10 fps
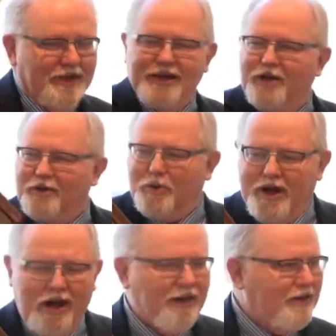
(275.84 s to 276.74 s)
You
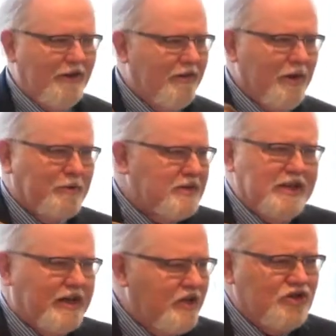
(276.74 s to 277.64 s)
know, there was
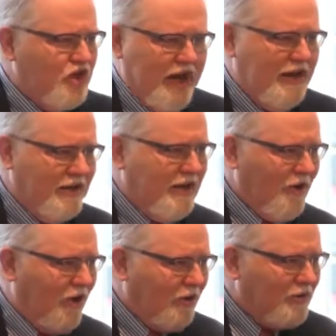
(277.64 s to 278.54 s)
Dick and Jane, and
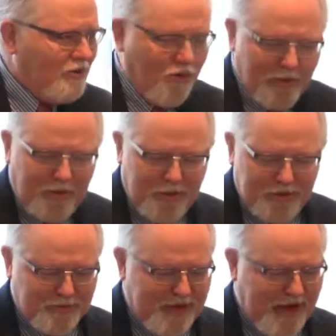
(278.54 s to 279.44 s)
there are all those horrible
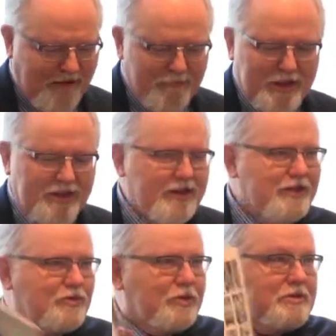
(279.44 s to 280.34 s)
books we have, but
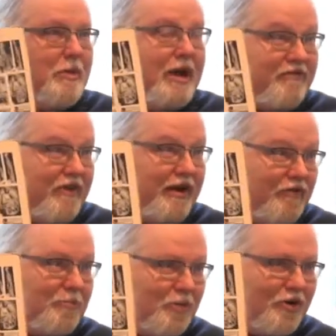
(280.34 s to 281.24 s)
this was my
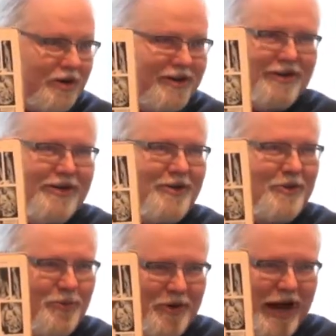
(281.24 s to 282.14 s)
favorite book
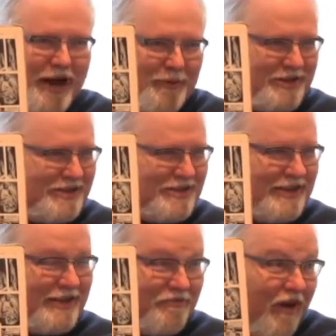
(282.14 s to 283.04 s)
when I was
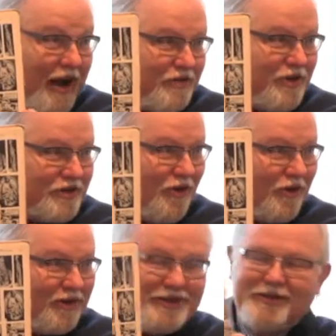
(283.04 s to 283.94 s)
5 years
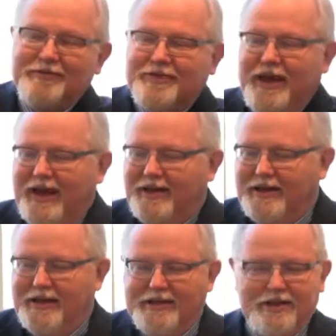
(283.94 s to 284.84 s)
old.
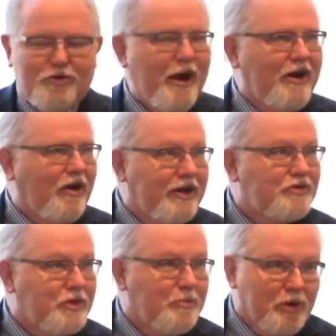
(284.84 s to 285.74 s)
And it's a great art
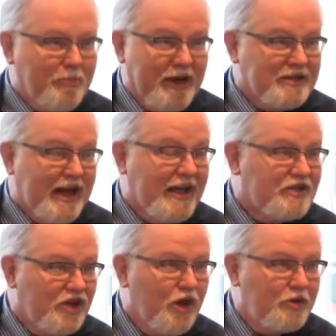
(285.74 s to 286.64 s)
history book because it
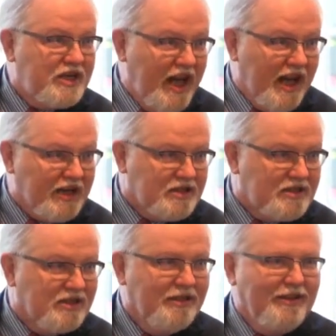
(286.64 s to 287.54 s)
has no text.